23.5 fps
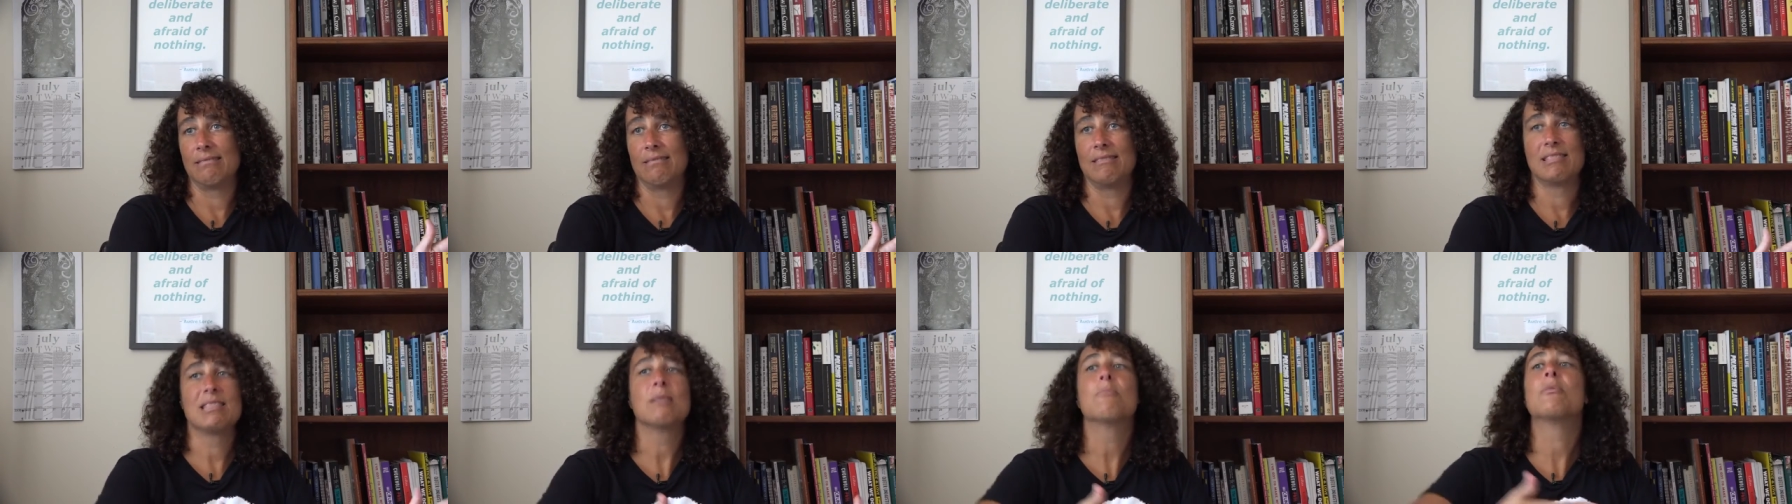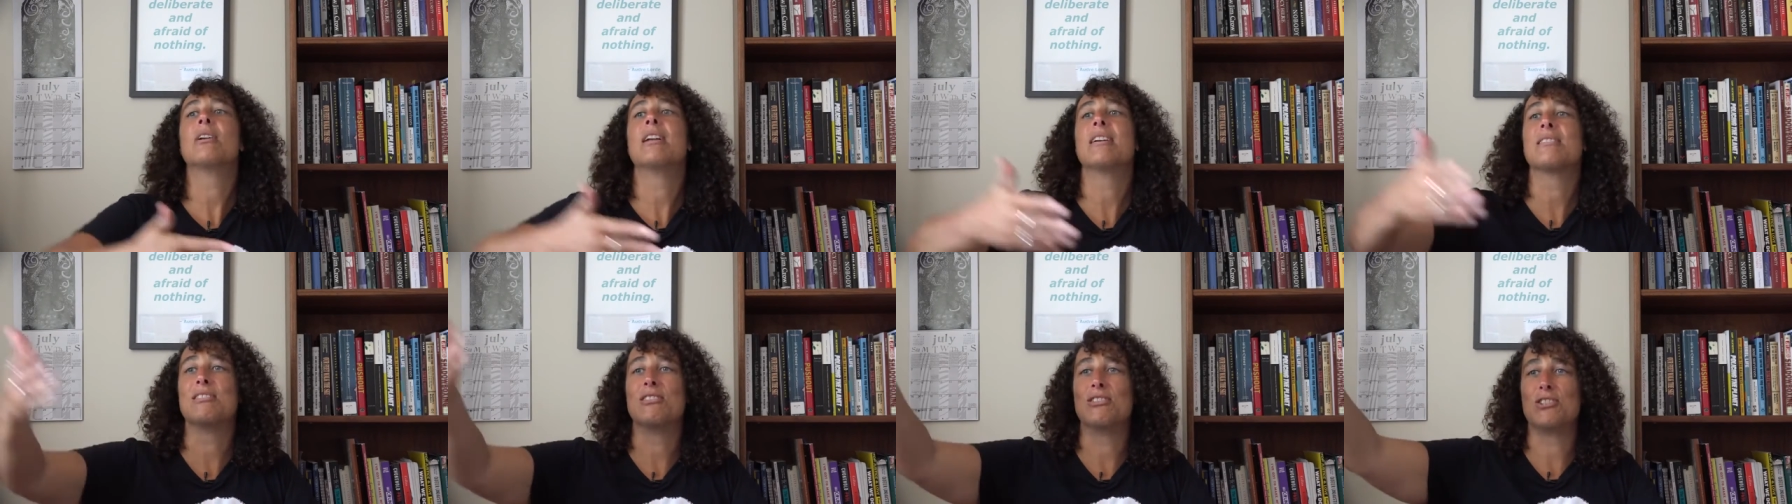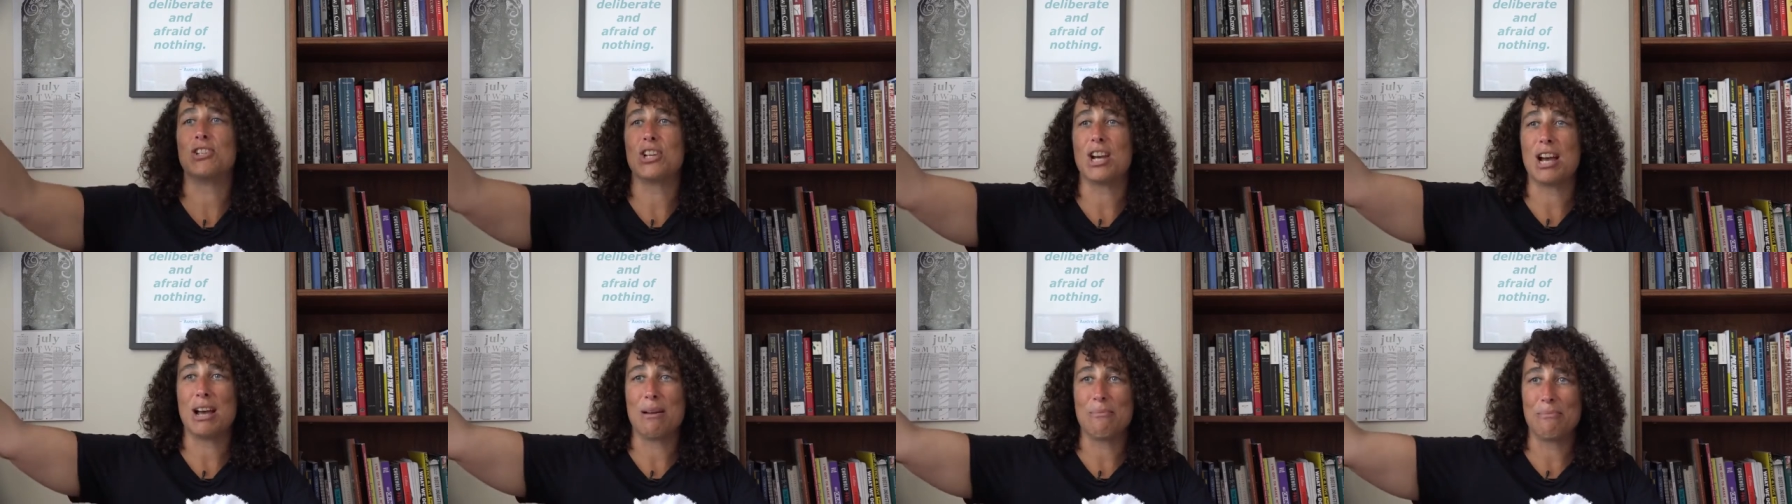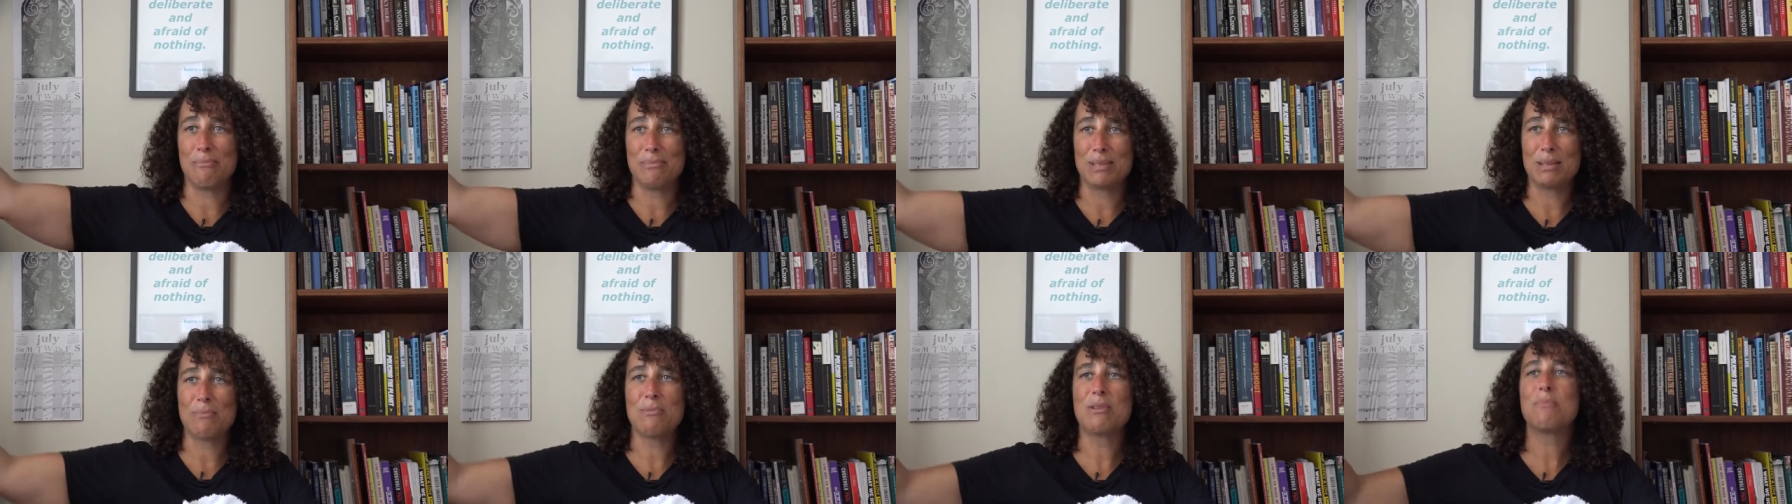Someone else's
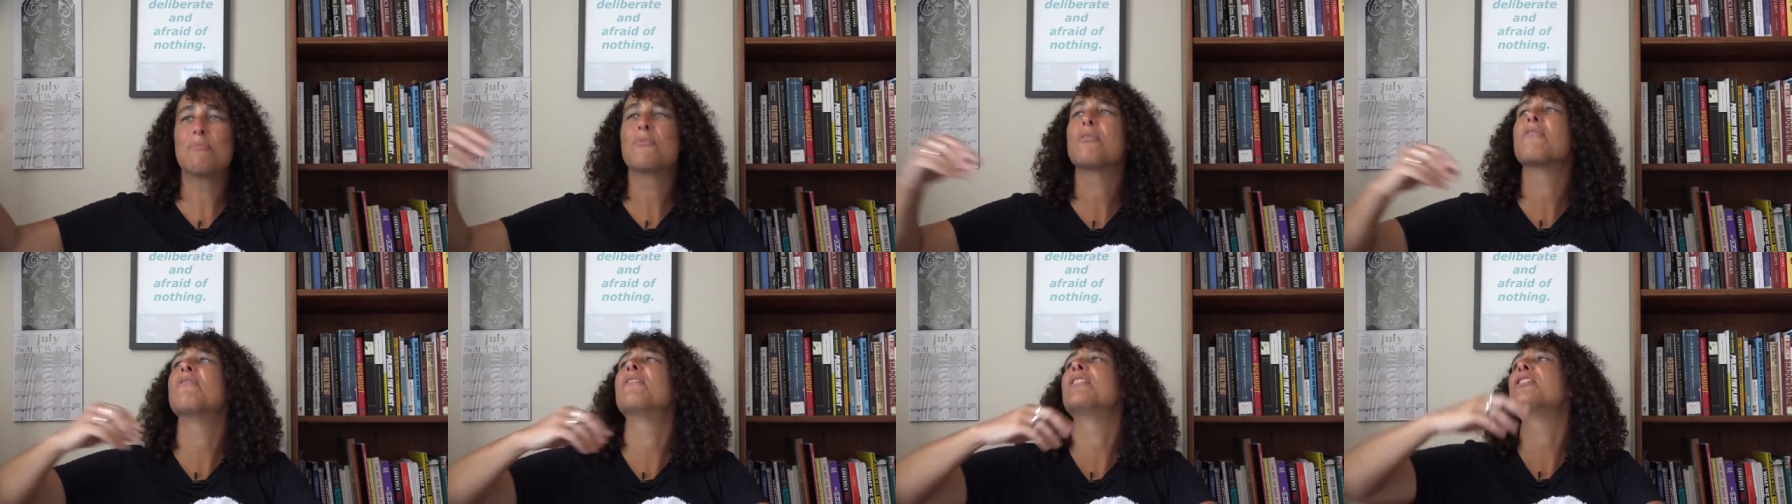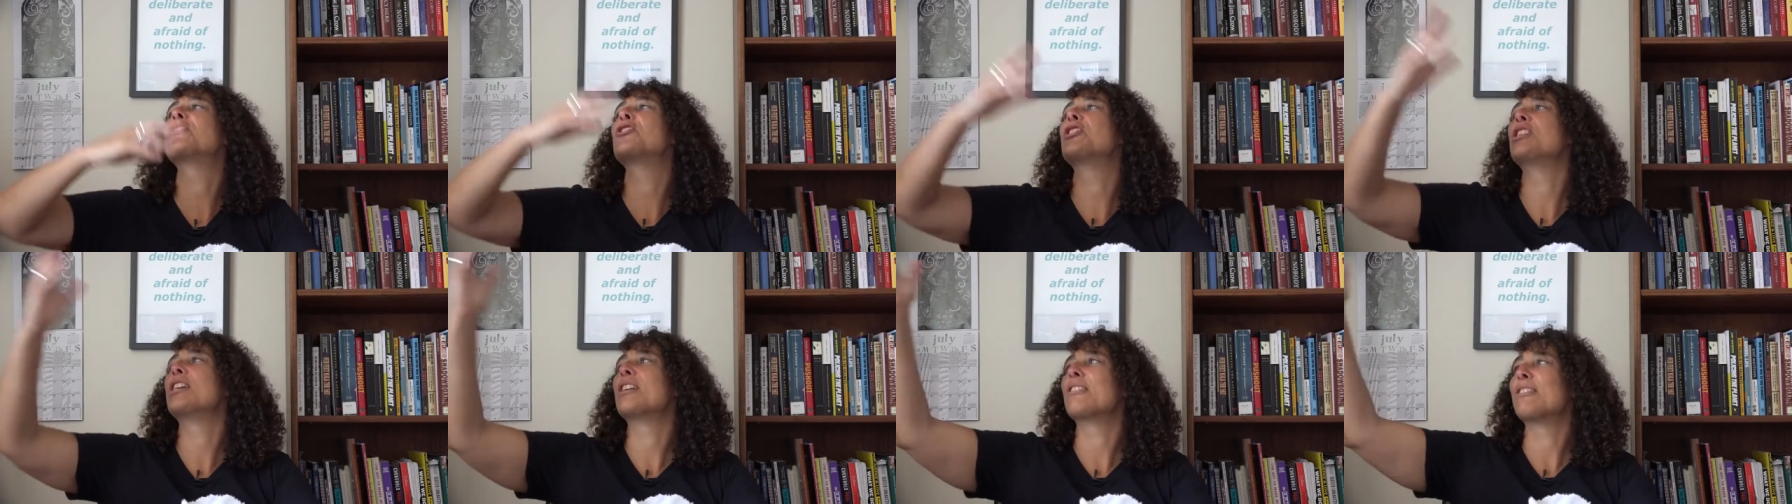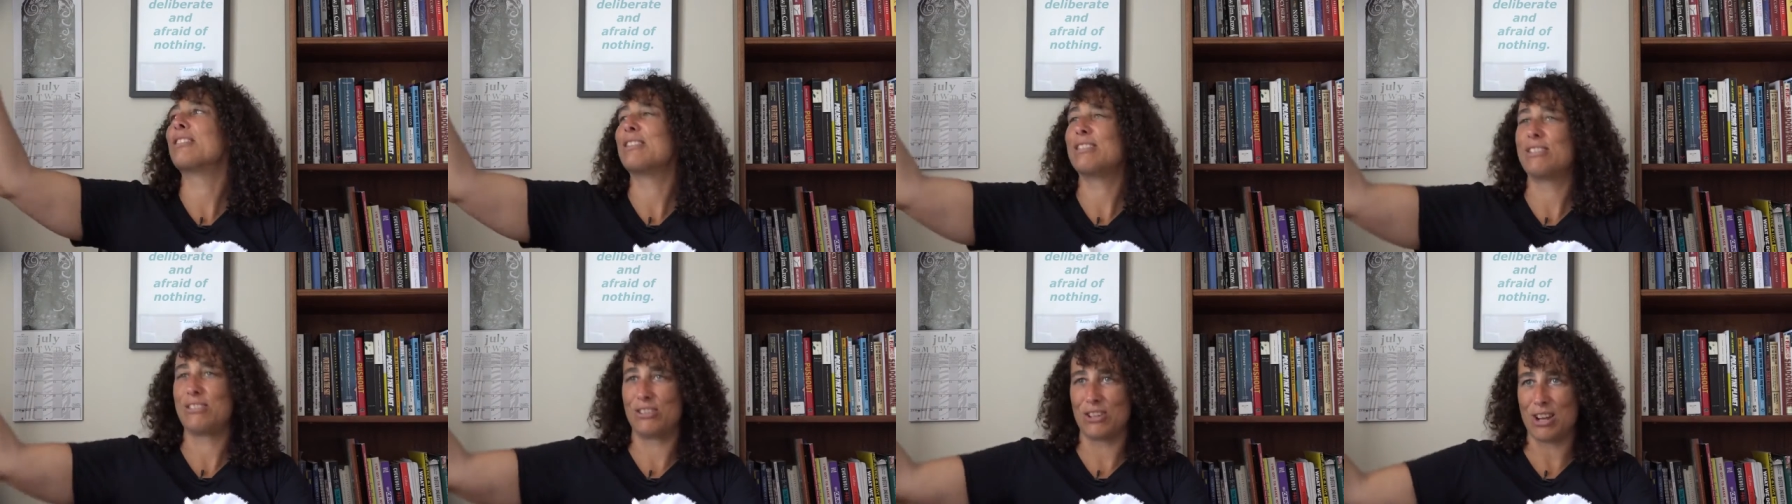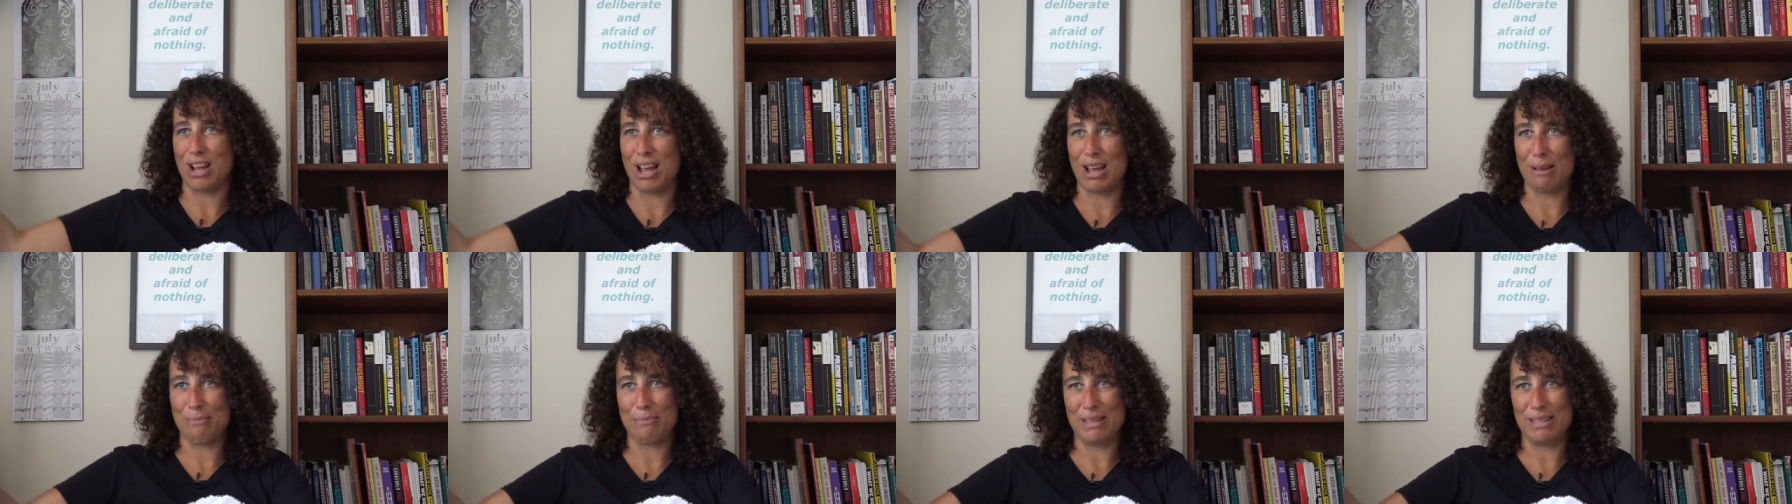job, someone more visionary's
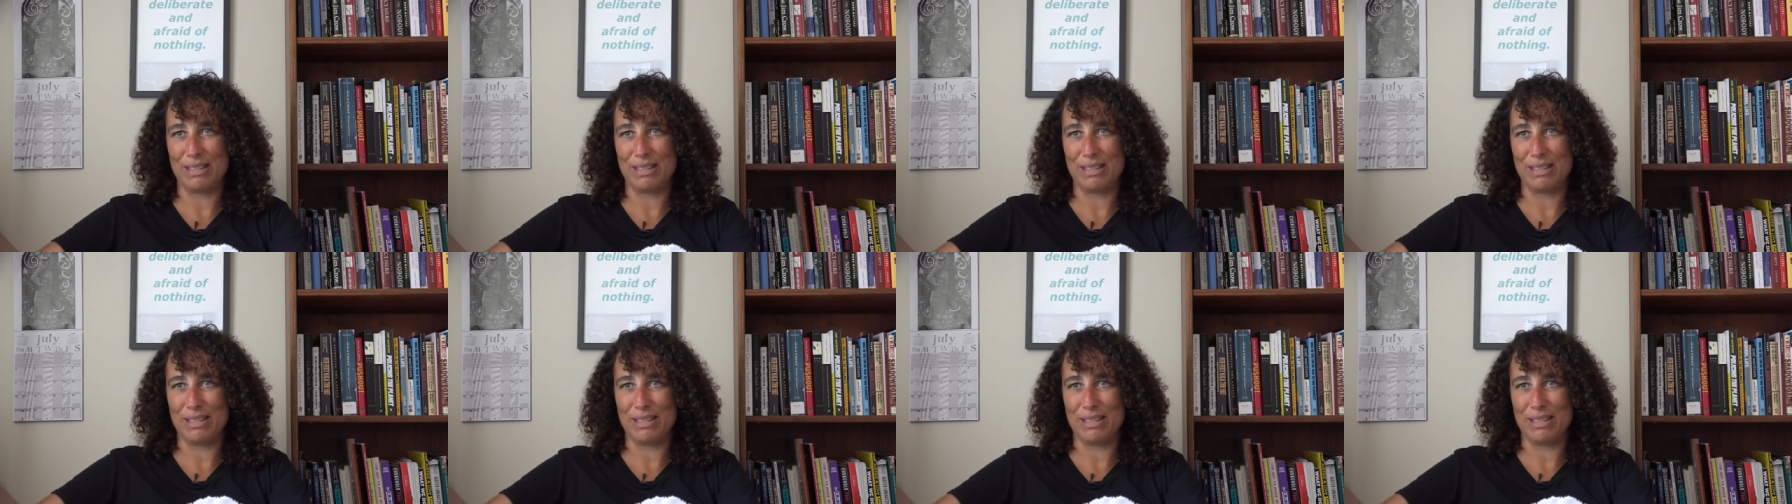job,